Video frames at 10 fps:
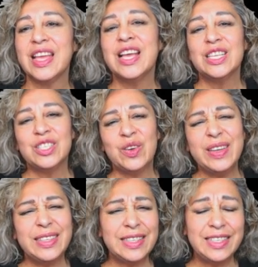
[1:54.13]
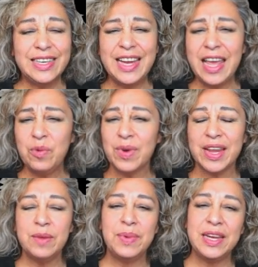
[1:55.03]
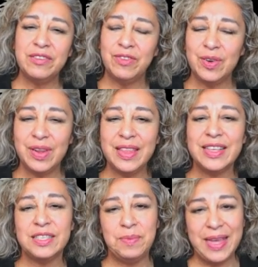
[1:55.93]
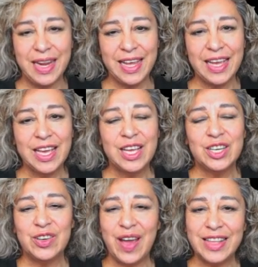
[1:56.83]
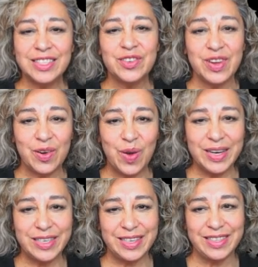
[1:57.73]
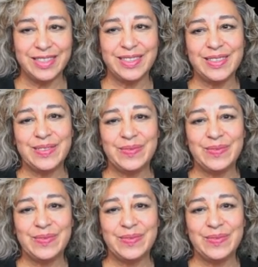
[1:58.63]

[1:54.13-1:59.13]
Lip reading: So he says, today we're going to be devoting this meeting to answering questions.